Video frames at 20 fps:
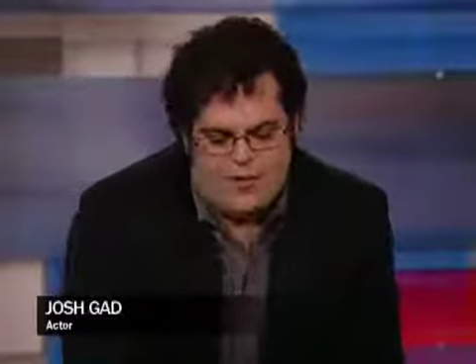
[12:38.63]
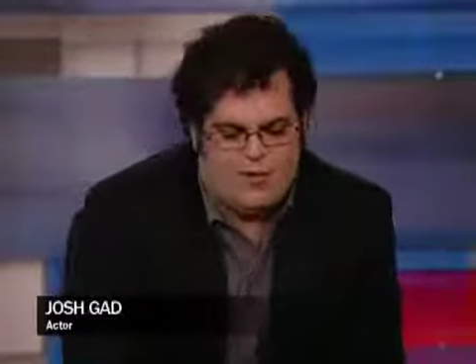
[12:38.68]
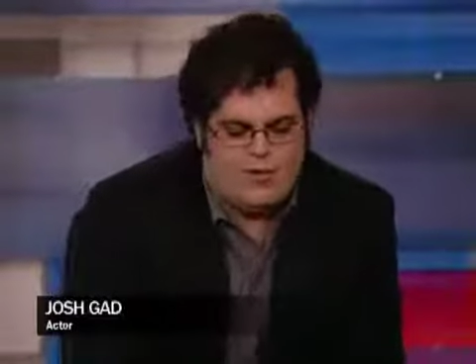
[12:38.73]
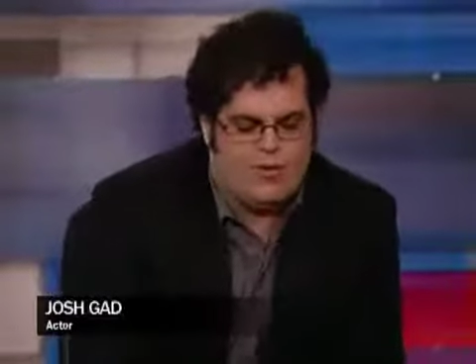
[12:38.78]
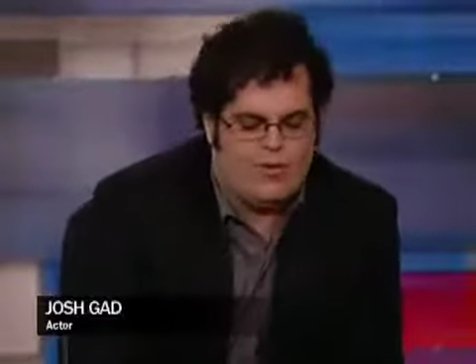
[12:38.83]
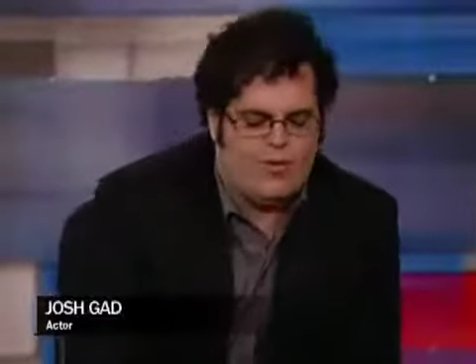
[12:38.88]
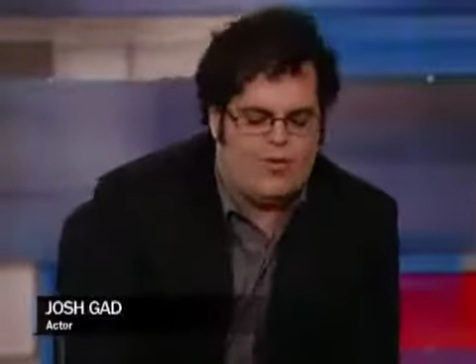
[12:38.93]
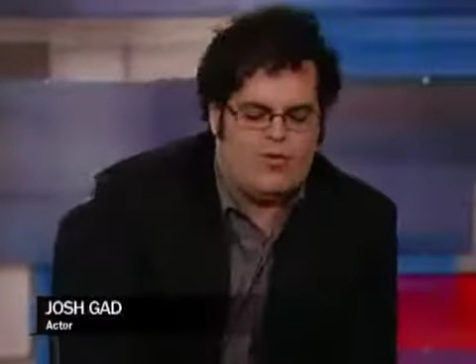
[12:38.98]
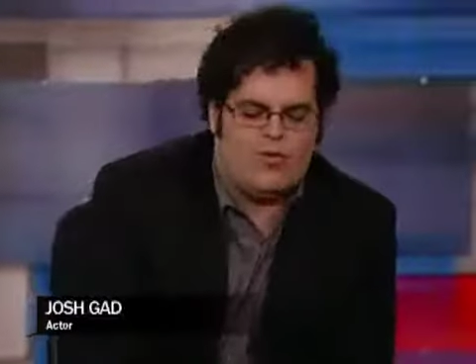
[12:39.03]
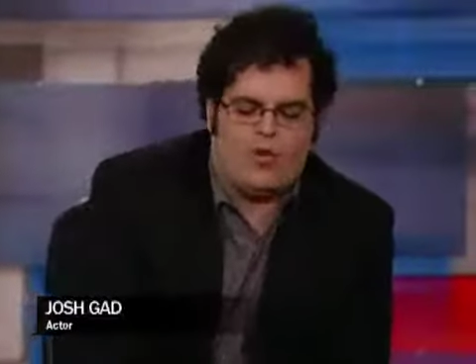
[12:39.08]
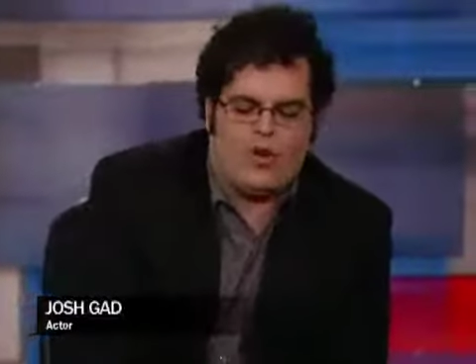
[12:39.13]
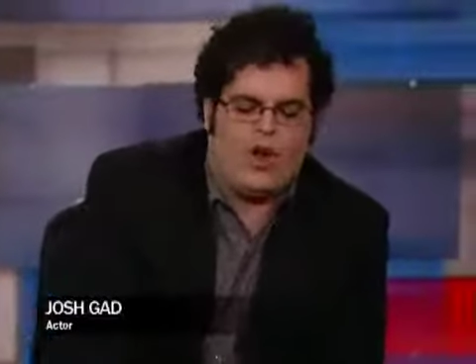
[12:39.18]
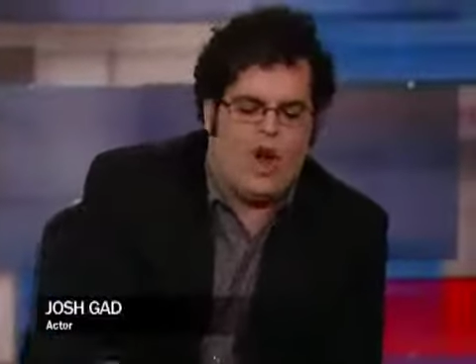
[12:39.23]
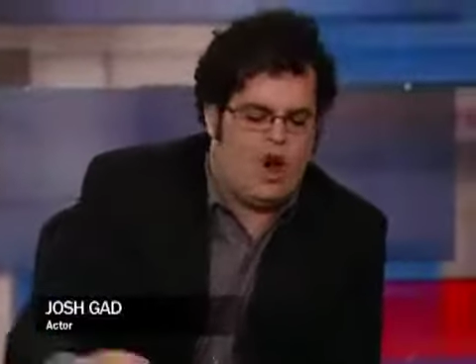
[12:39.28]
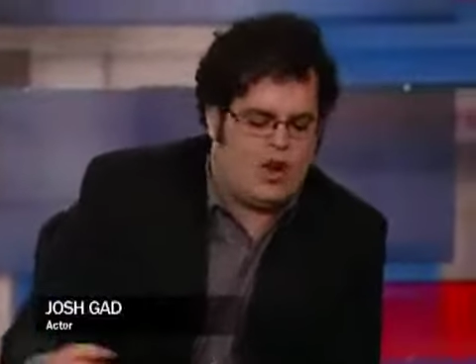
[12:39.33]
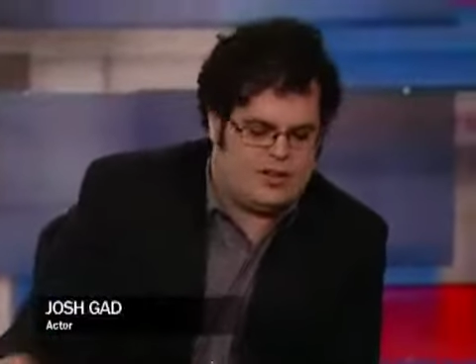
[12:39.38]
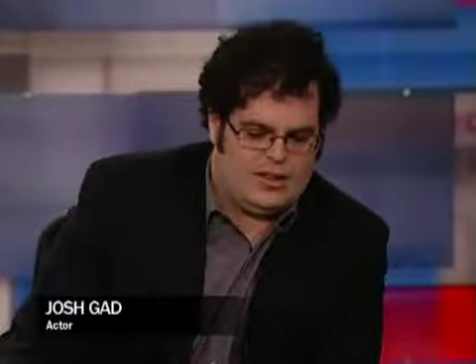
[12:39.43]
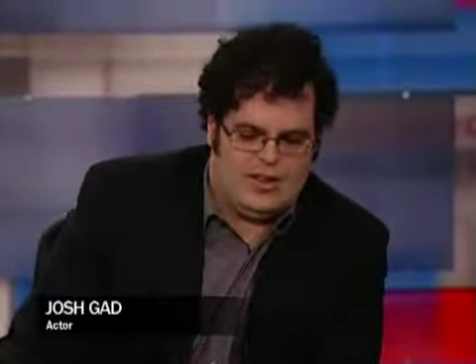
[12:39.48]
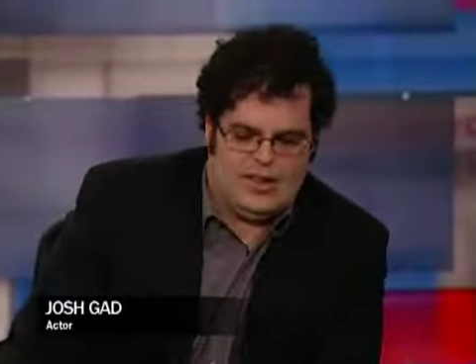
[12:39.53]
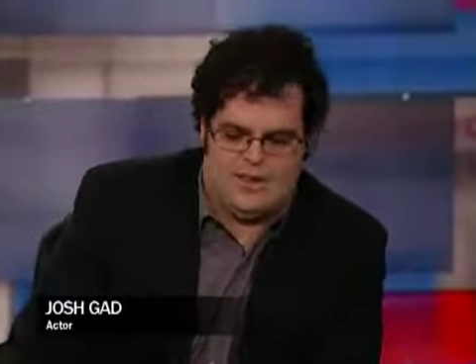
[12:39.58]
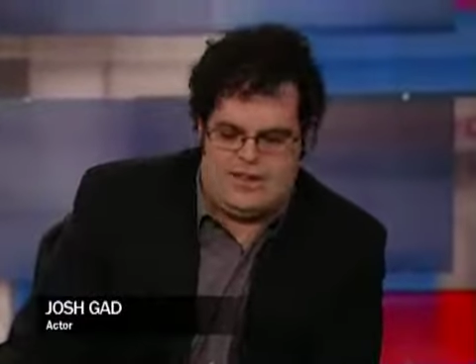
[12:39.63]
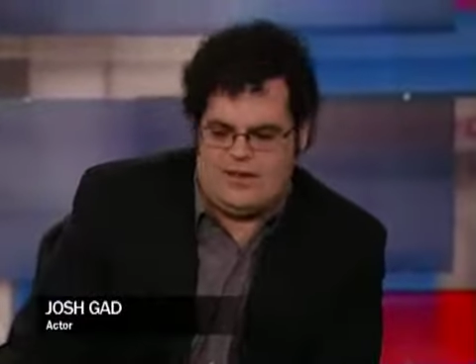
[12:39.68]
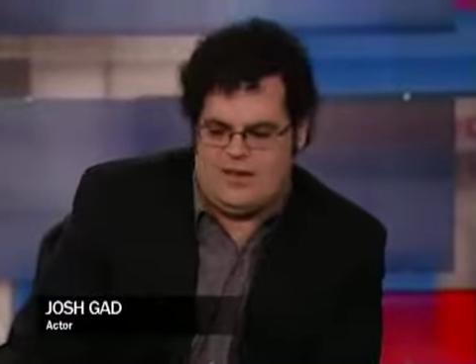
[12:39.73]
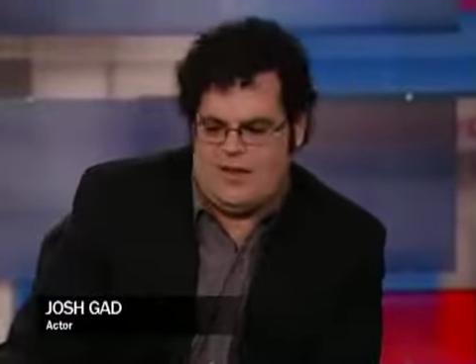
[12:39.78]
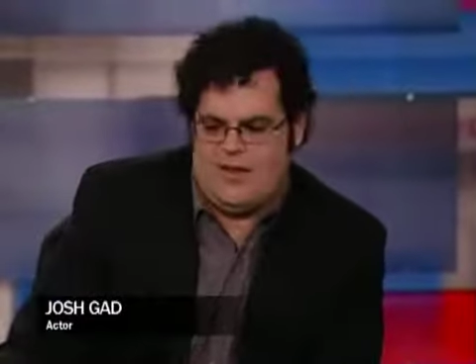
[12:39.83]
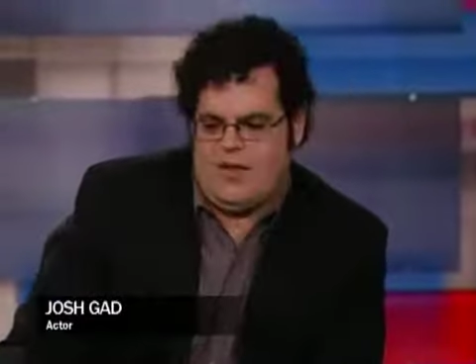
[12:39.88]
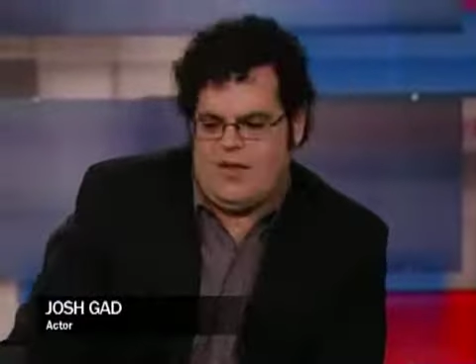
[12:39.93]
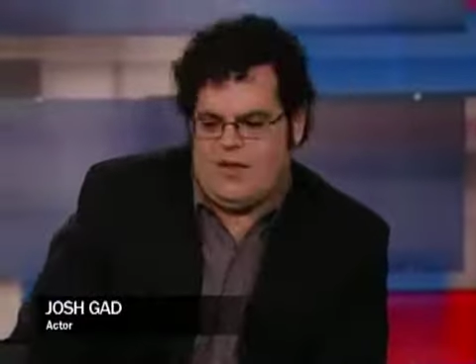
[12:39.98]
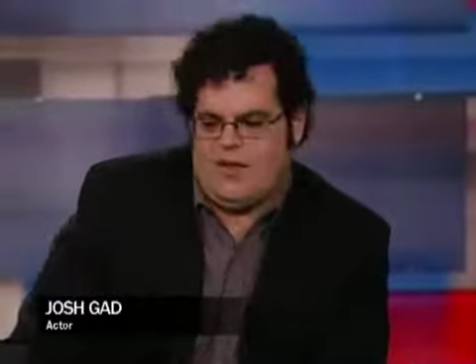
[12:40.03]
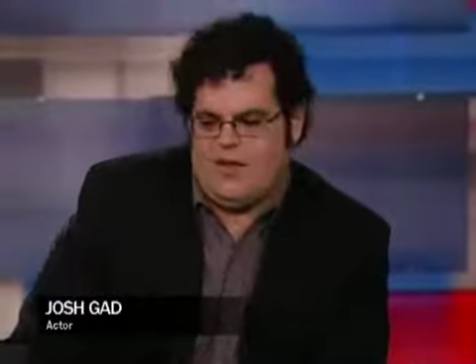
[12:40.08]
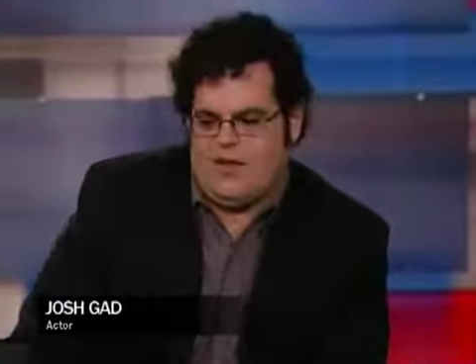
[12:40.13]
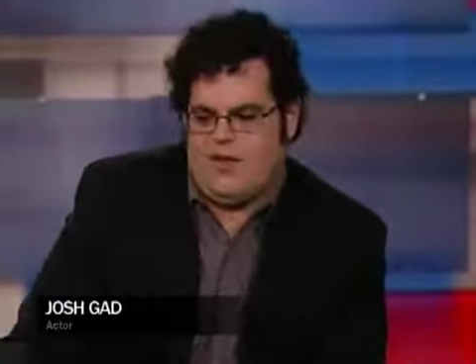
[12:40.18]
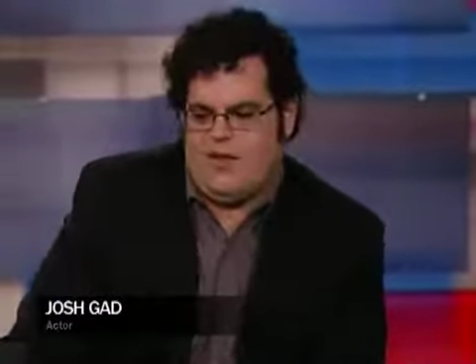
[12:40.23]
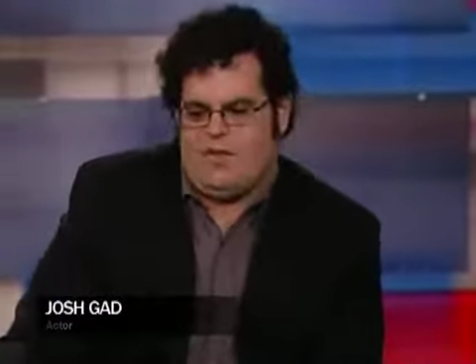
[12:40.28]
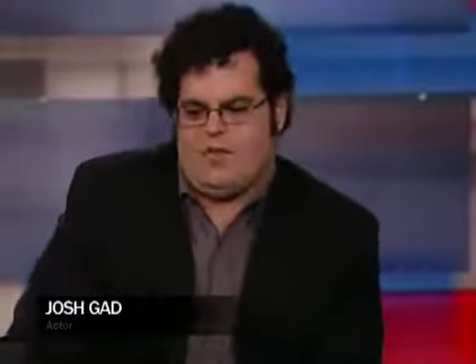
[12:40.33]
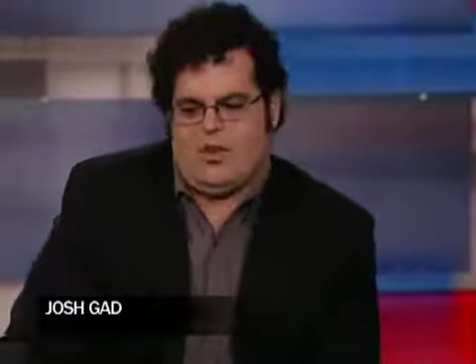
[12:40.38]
regardless of